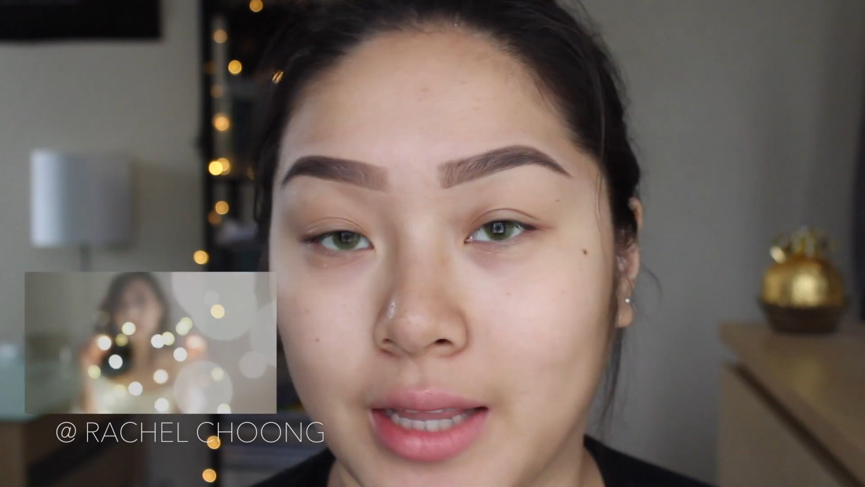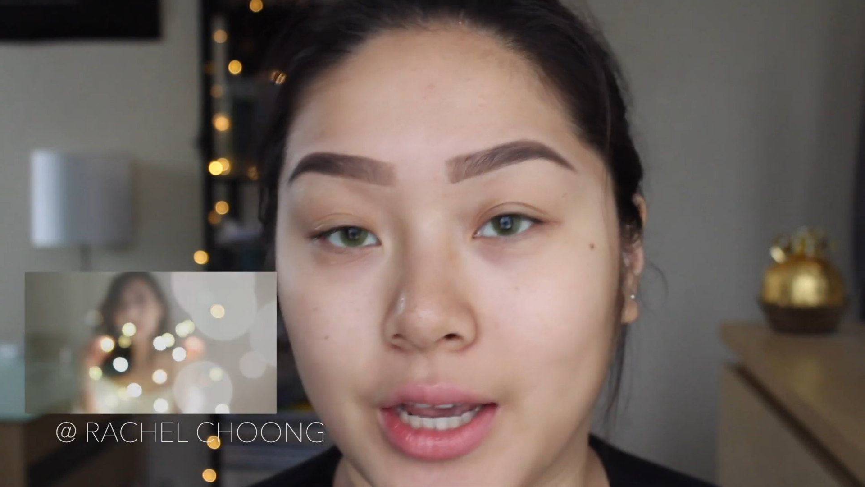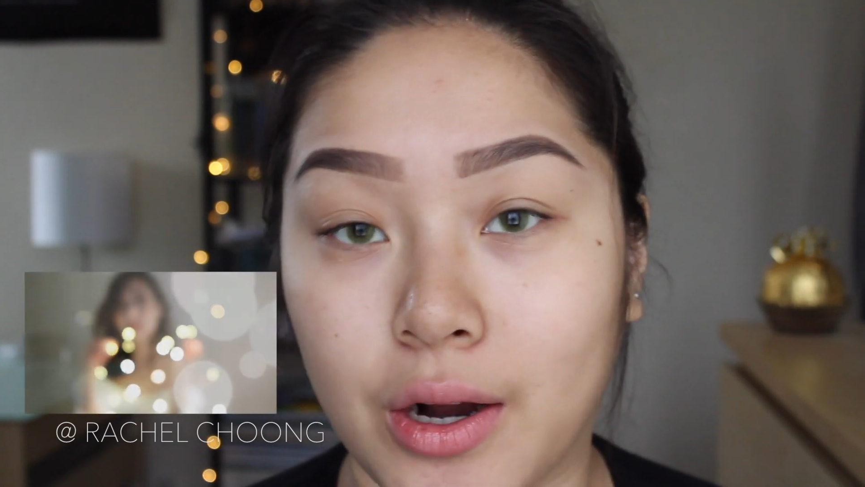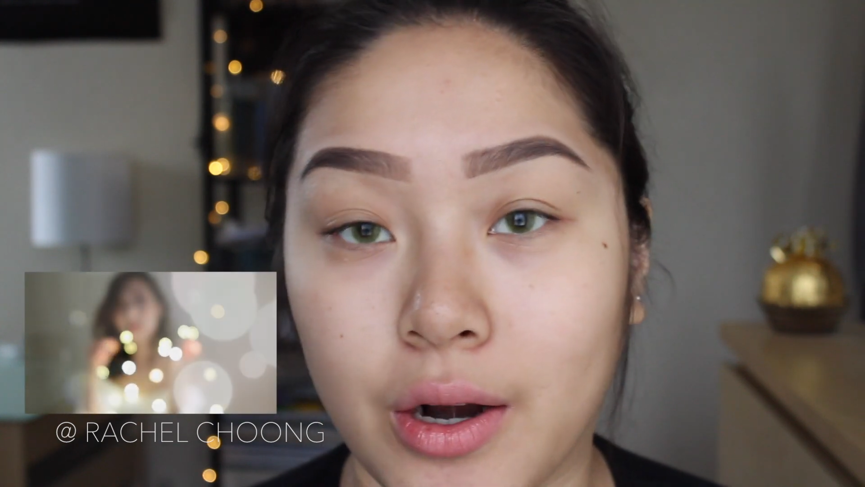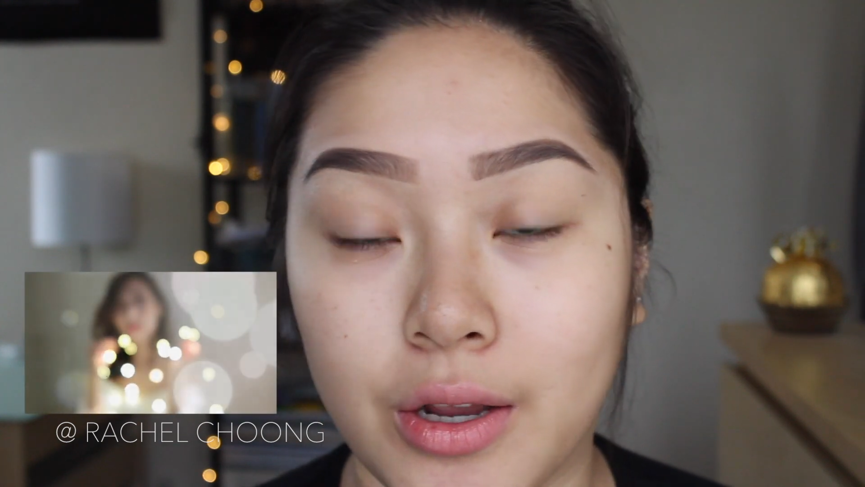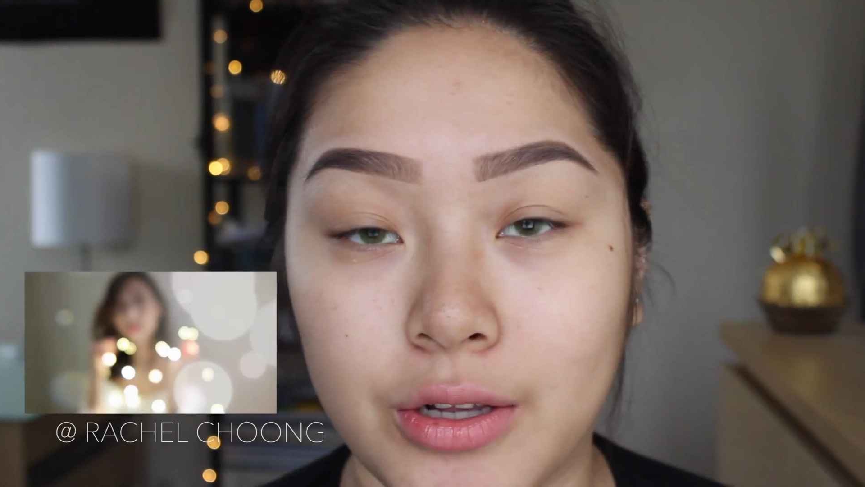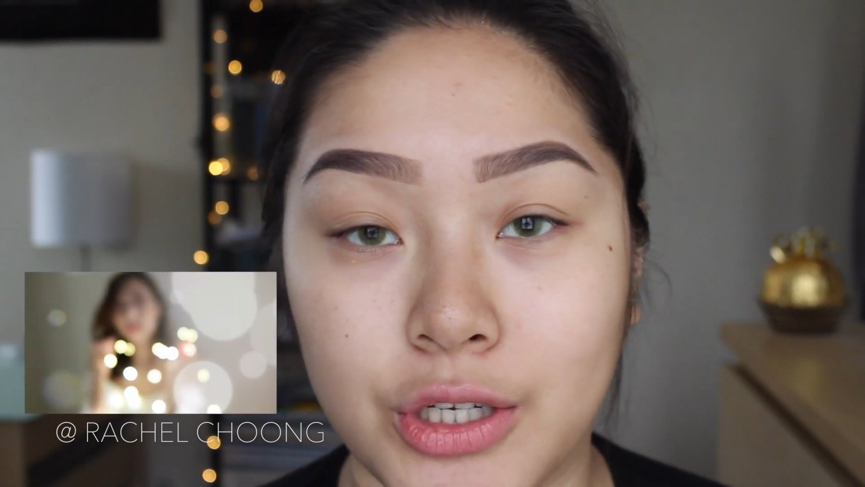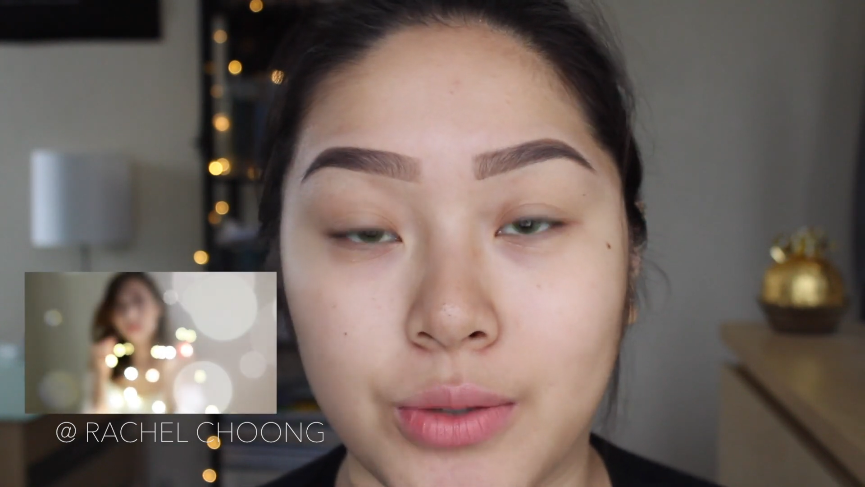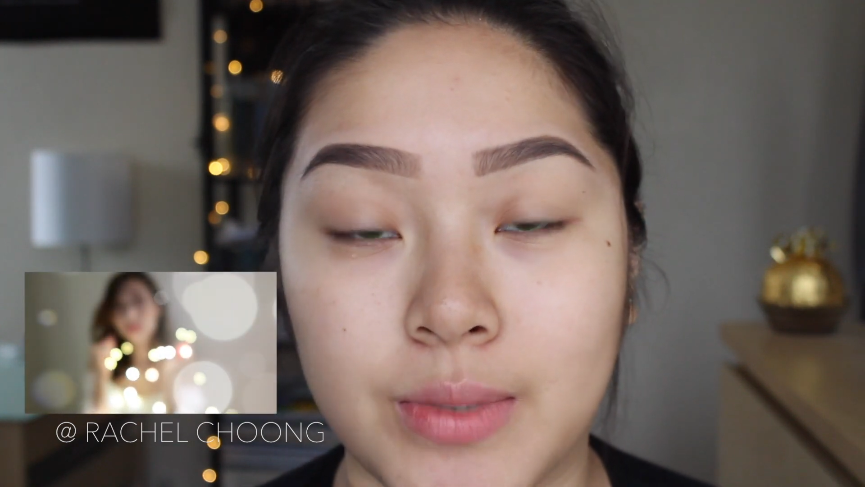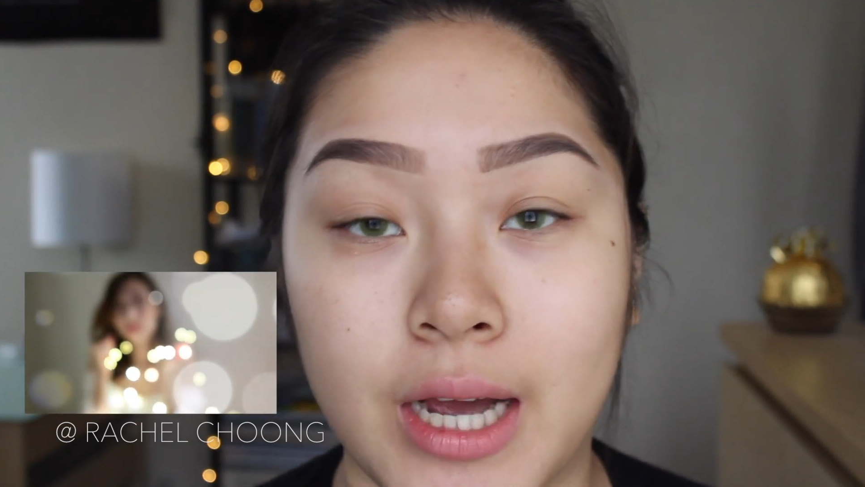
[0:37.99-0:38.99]
link her
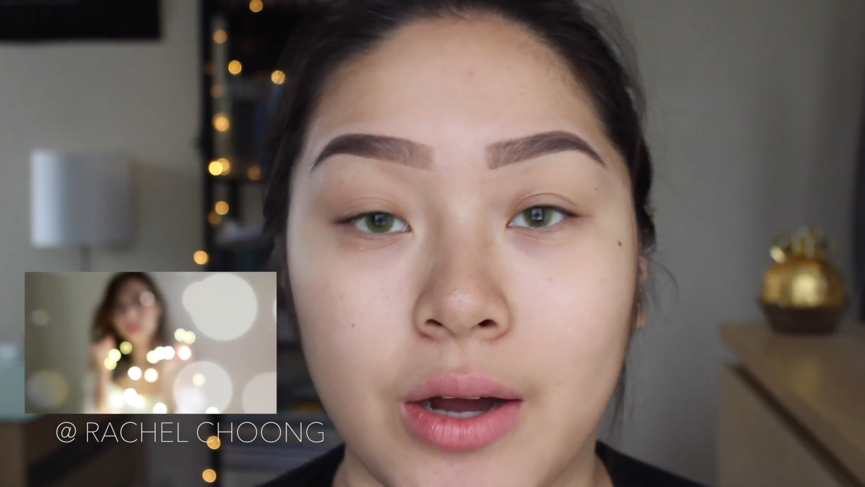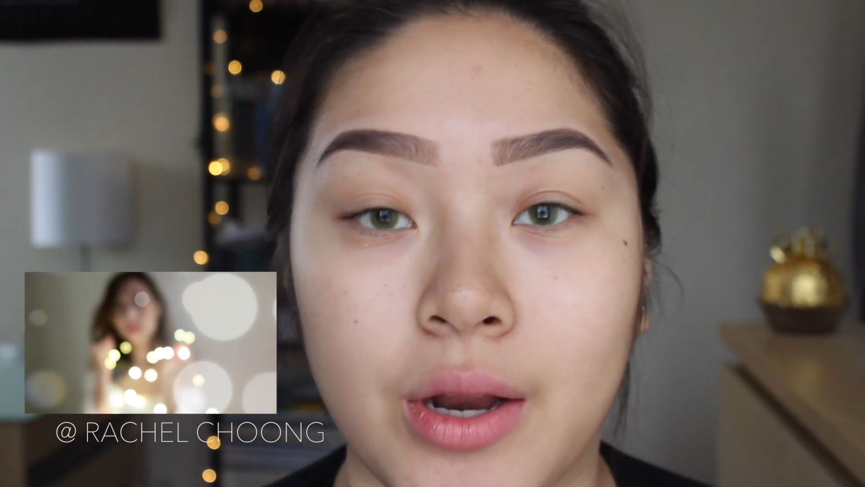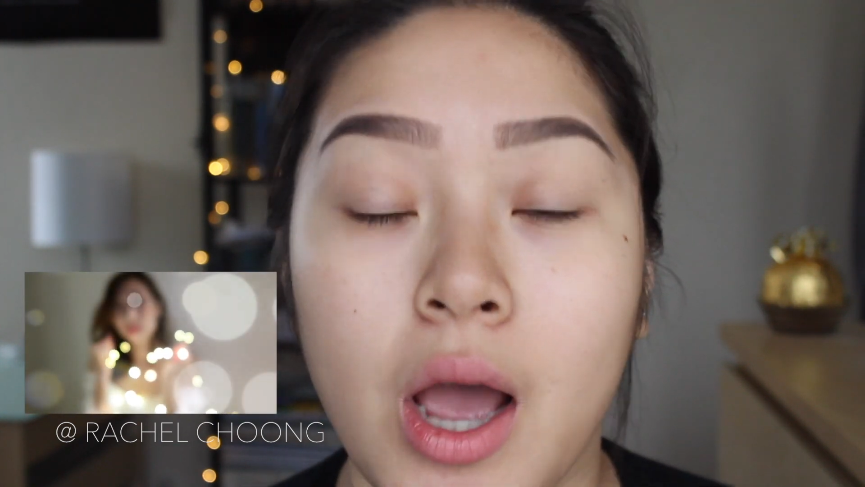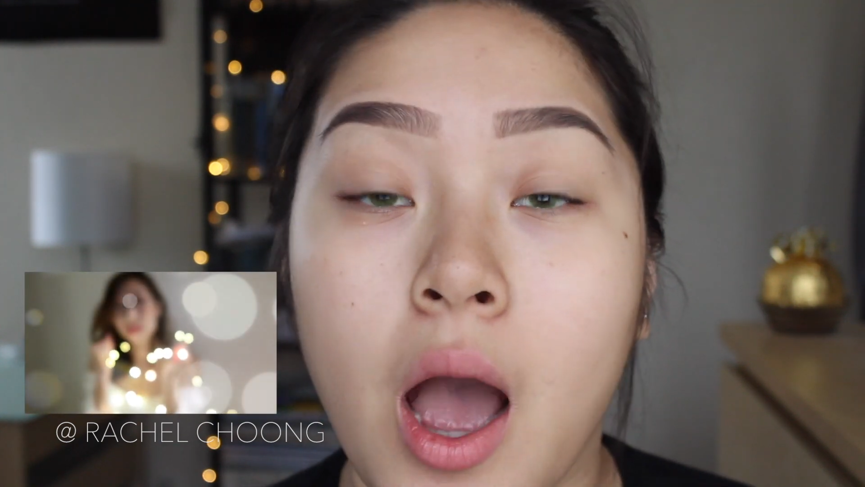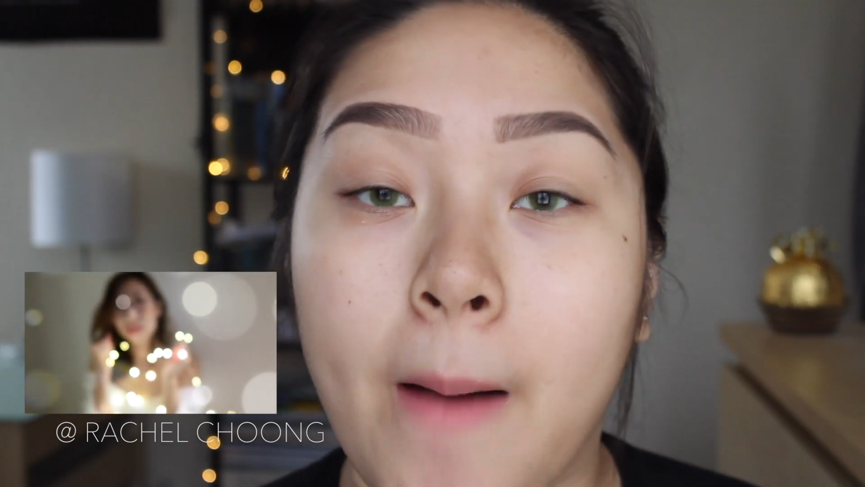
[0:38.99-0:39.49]
YouTube down